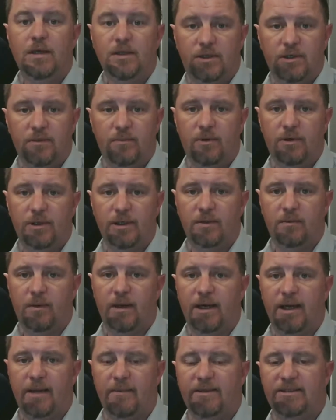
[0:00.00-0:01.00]
Good morning.
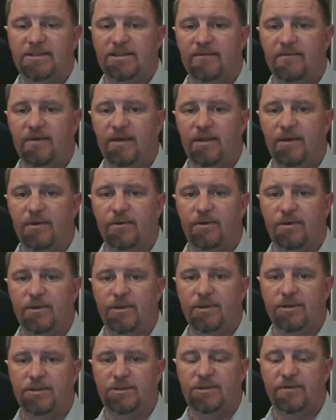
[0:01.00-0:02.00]
What at TV local
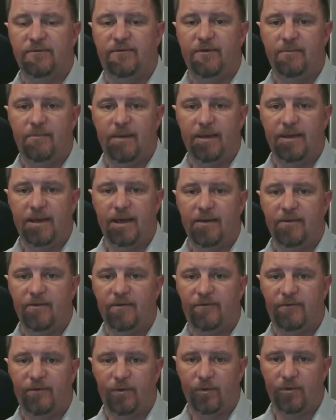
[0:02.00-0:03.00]
news for Monday, the
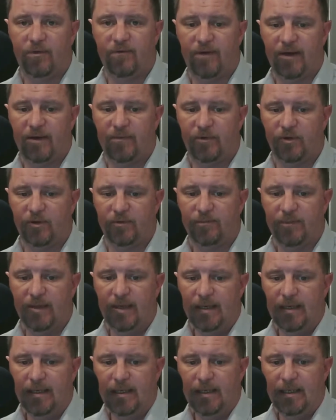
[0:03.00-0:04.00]
4th of April.
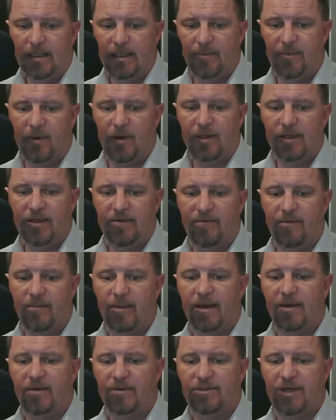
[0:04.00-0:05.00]
The body of a
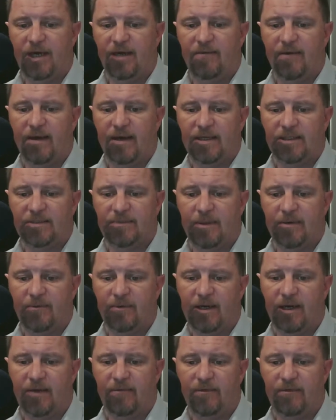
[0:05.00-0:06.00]
male diver has been
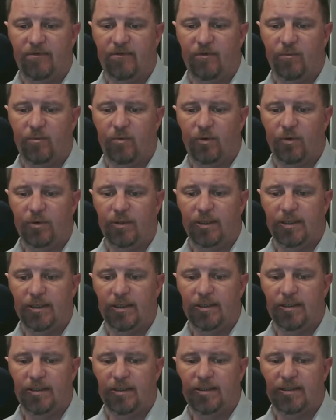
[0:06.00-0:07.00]
recovered from water
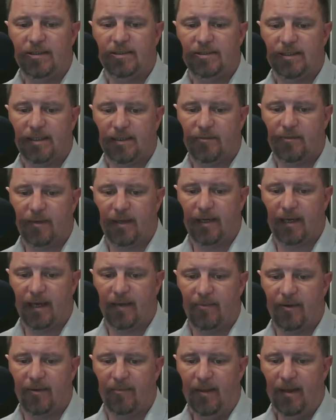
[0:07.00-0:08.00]
in the South
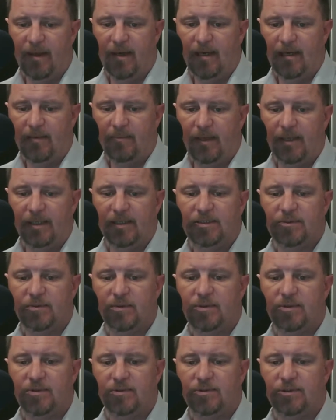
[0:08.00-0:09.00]
Wairarapa. Police
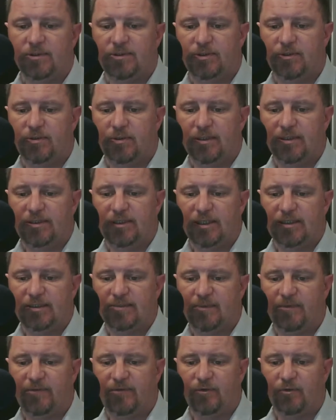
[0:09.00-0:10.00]
were called to Tora
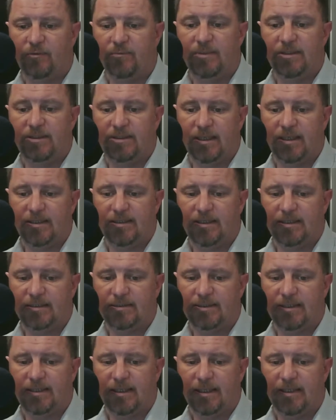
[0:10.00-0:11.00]
just before midday
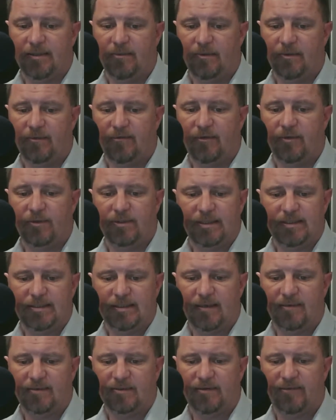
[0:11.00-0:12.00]
yesterday with few
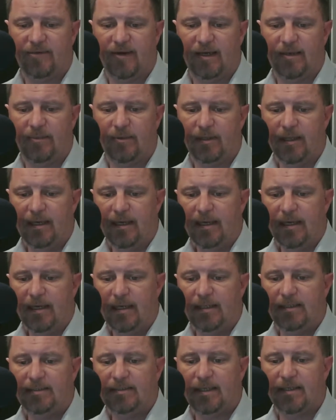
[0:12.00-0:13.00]
details available.
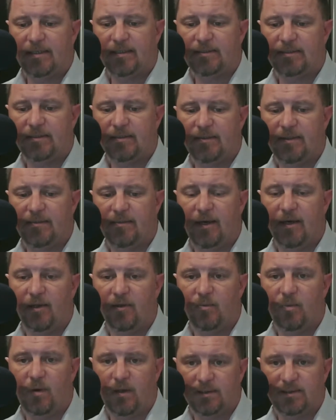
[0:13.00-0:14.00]
It is understood the
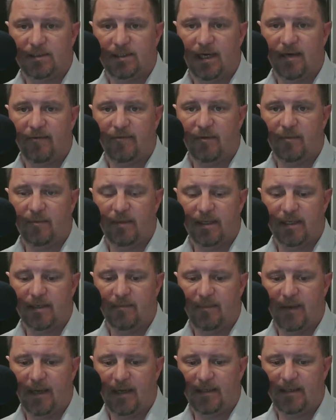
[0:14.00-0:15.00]
male was diving with a
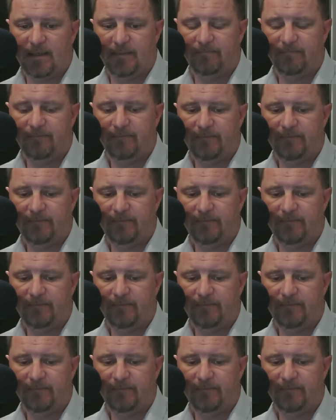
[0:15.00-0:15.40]
companion.